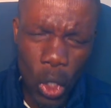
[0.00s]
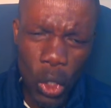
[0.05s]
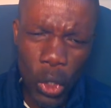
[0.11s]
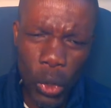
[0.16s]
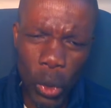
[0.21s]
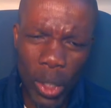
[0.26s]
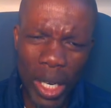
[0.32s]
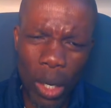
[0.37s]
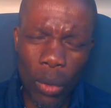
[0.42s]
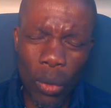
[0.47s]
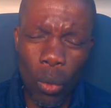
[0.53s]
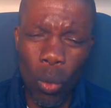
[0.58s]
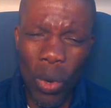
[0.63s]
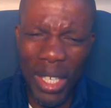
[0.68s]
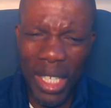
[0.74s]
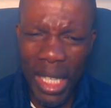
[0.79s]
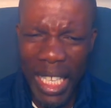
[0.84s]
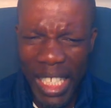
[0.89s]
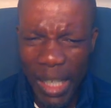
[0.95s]
So now
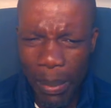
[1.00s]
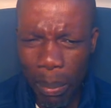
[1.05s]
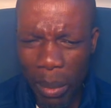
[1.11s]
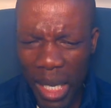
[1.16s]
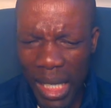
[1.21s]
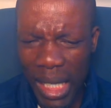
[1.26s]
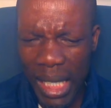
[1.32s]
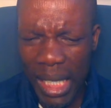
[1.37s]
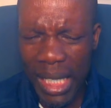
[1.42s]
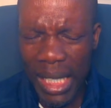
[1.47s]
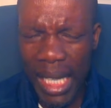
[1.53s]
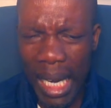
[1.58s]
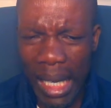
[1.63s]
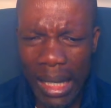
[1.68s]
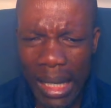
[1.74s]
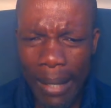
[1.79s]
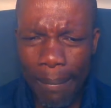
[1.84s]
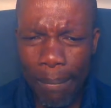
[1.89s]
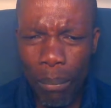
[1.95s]
what this means is
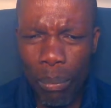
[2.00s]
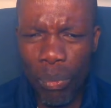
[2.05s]
that